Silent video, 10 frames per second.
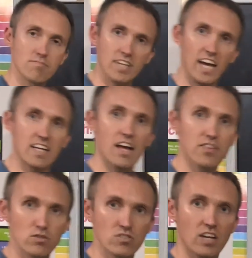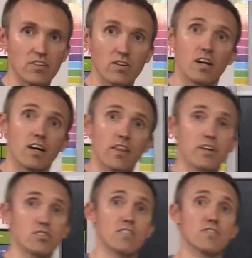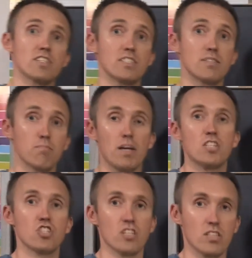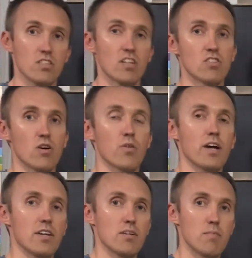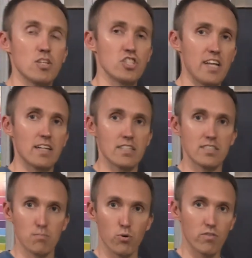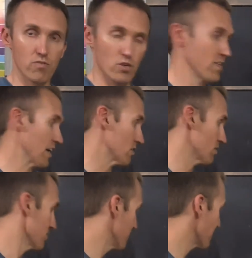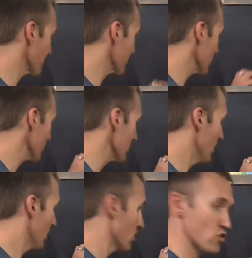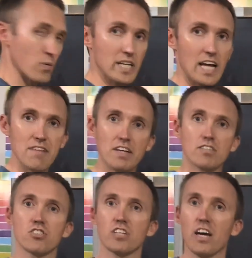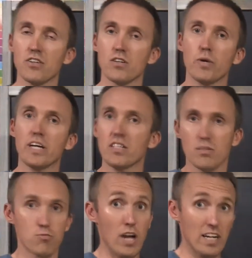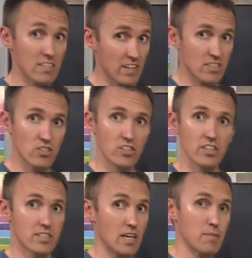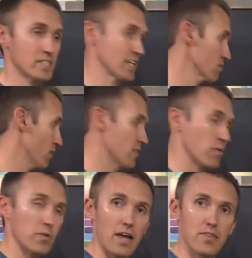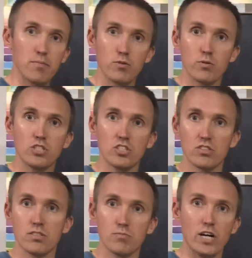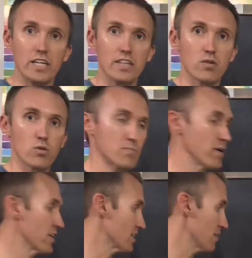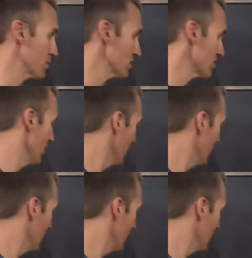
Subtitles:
Can't add those together. They're different dimensions, and so that dimensionality is important for the vector. So we can add vectors together. We can subtract vectors in the same exact way that we would add them. We would just subtract the corresponding numbers.